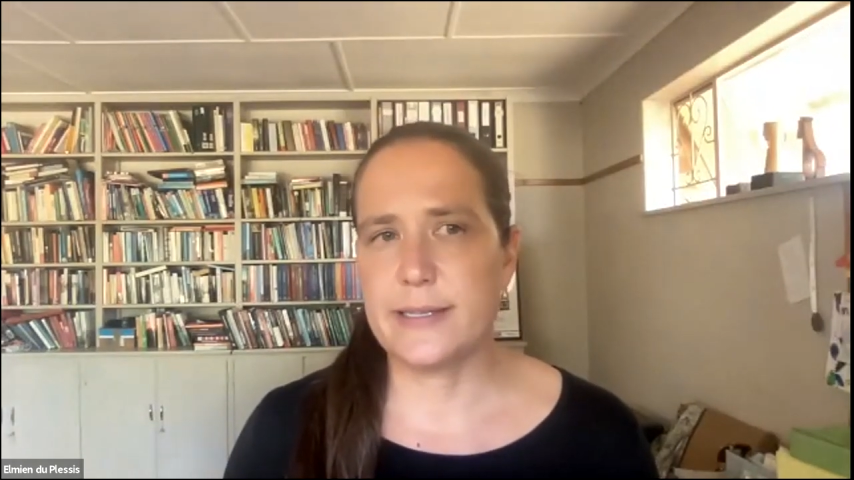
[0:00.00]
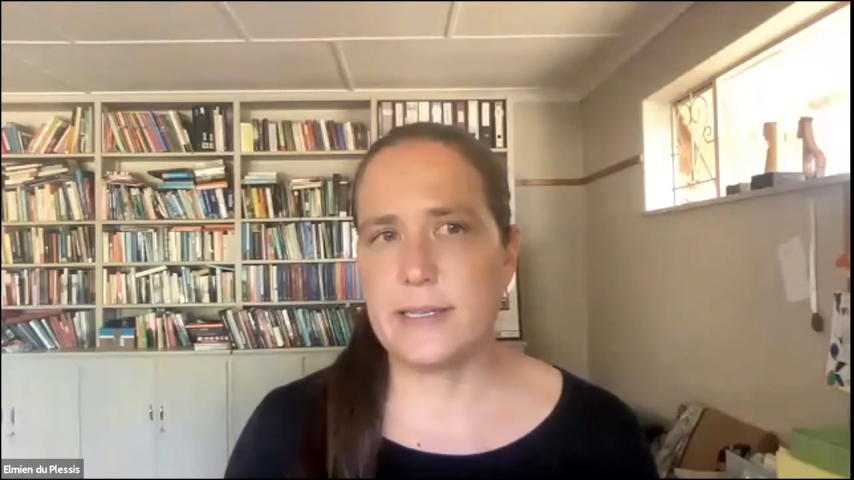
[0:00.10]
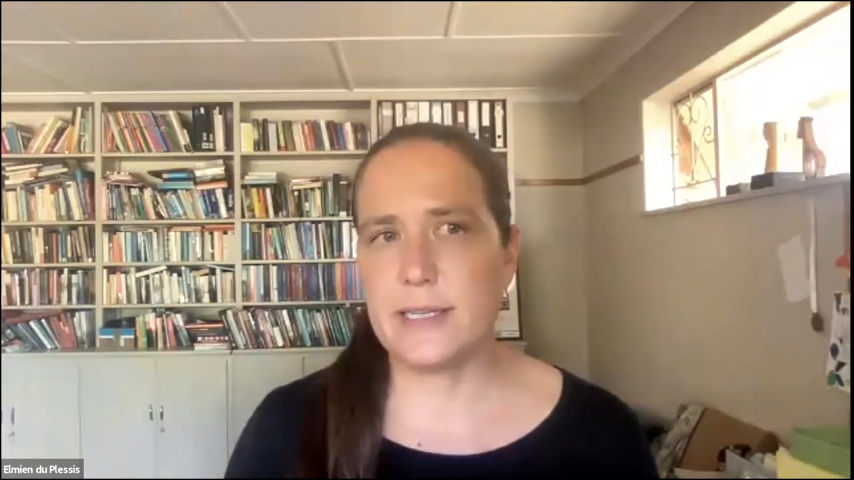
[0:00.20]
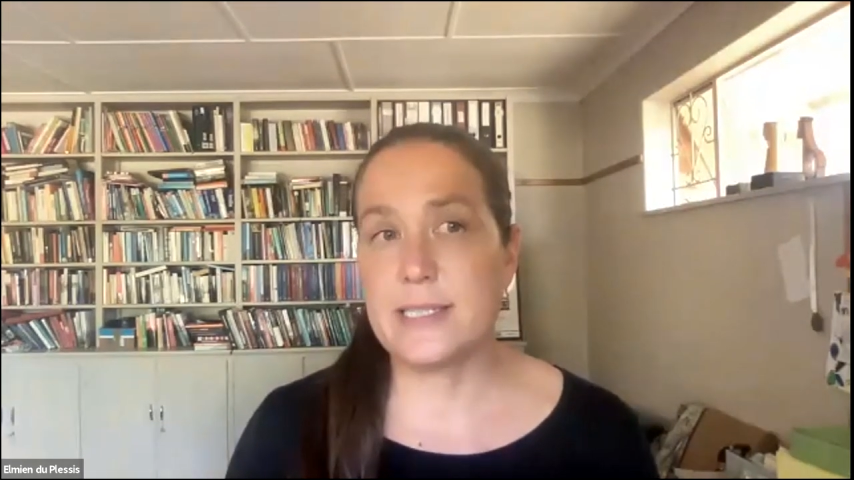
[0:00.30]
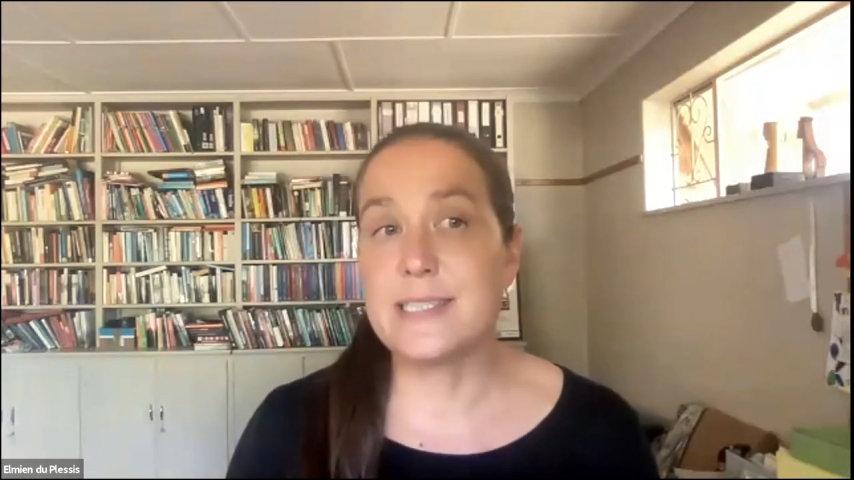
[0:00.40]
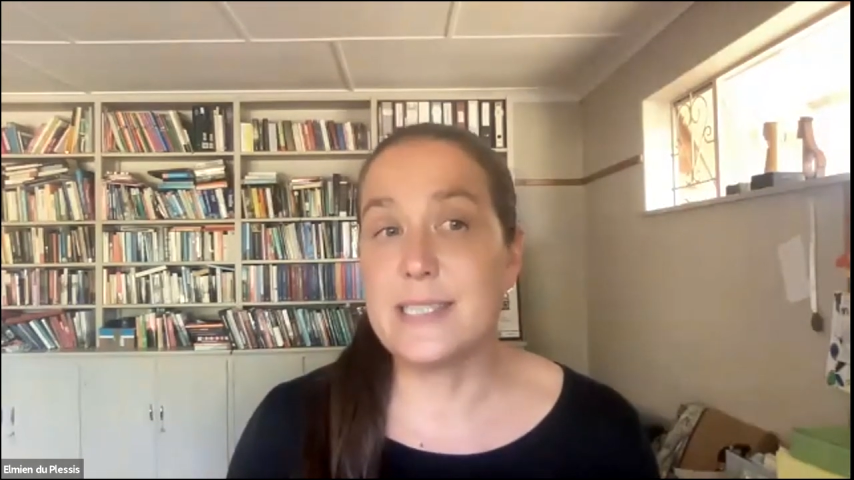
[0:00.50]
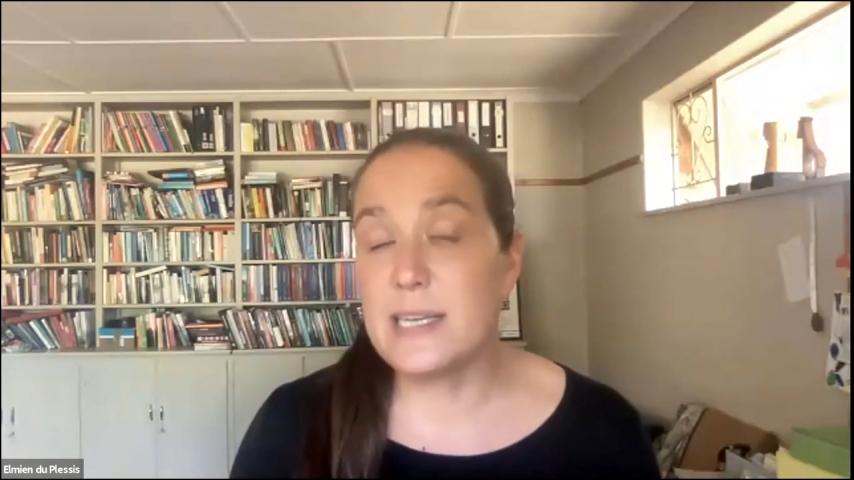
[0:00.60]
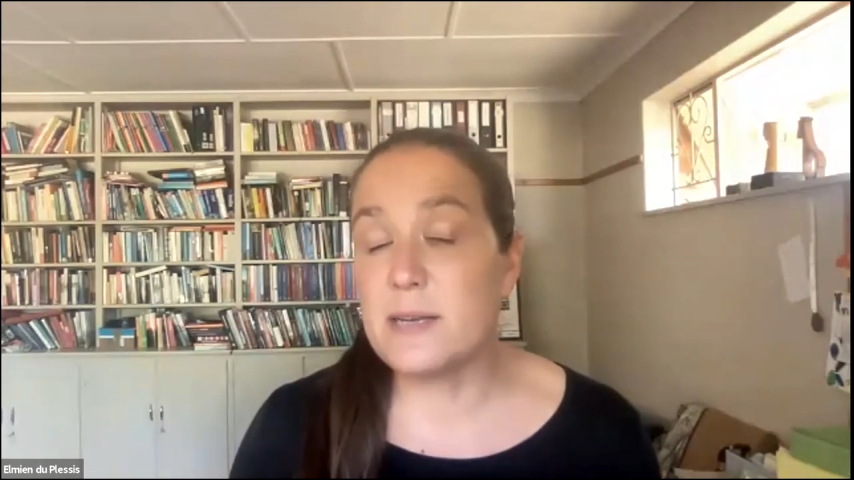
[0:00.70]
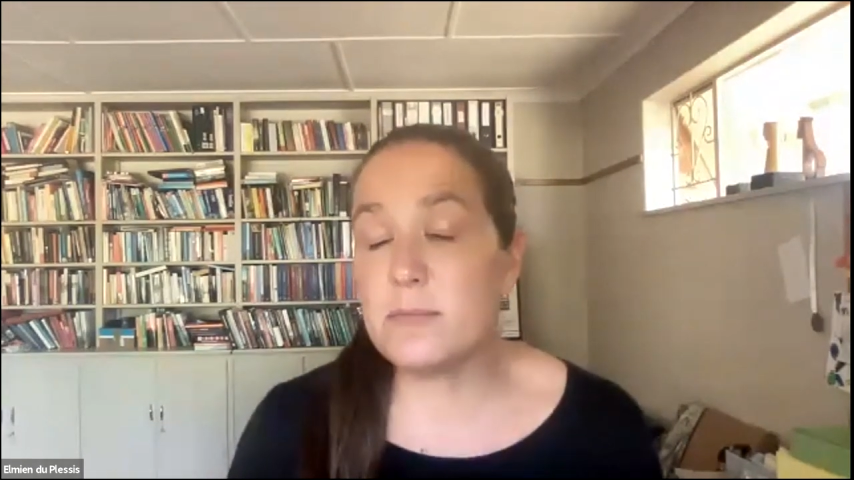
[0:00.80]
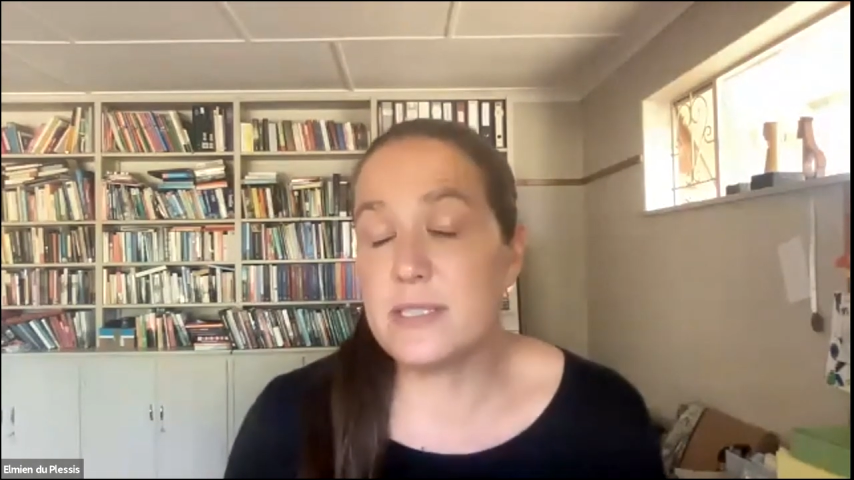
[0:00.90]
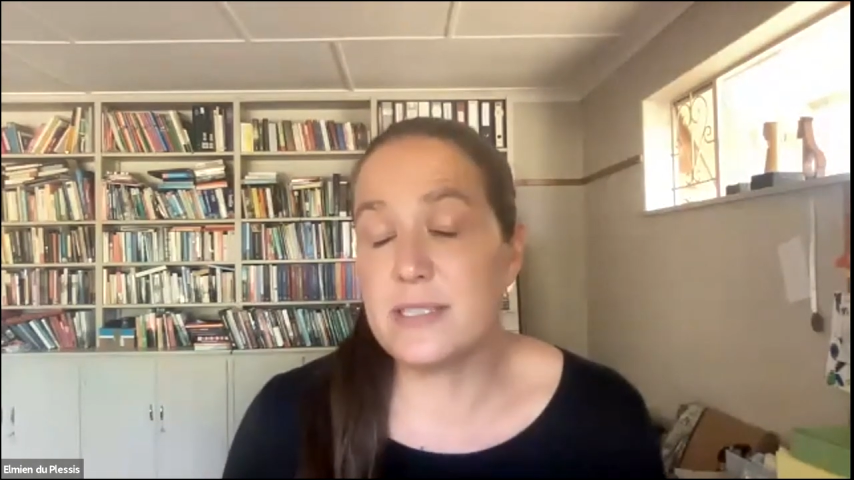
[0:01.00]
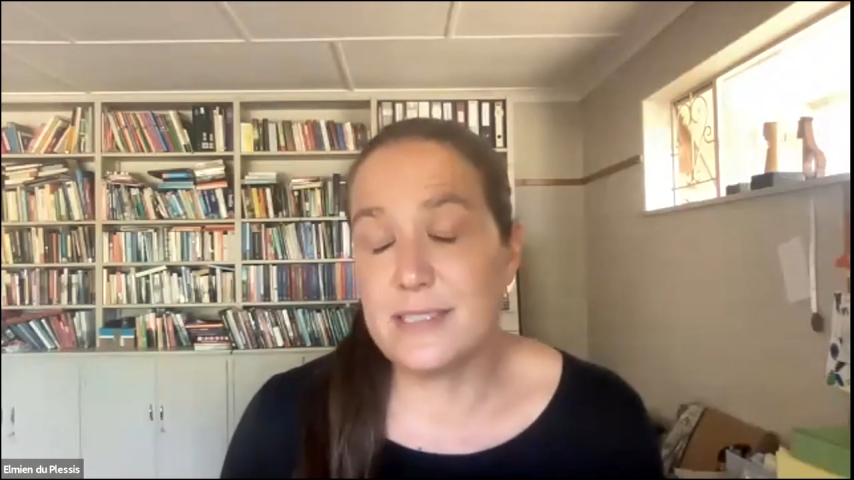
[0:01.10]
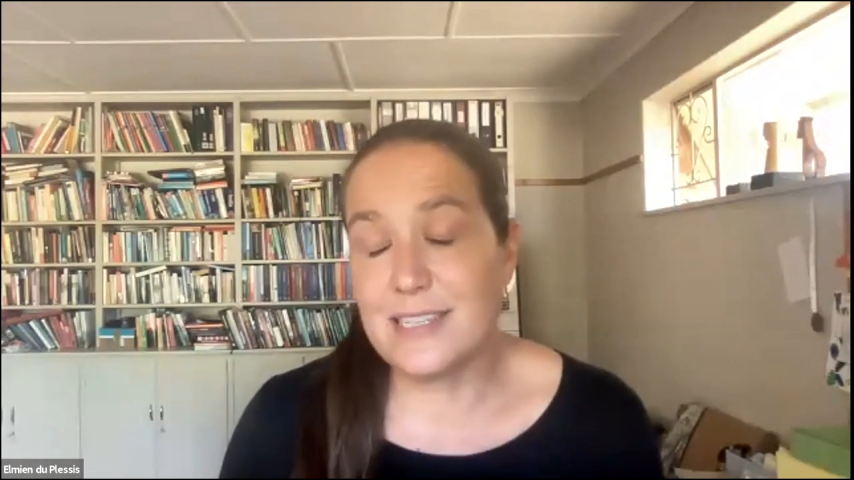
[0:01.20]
it seems,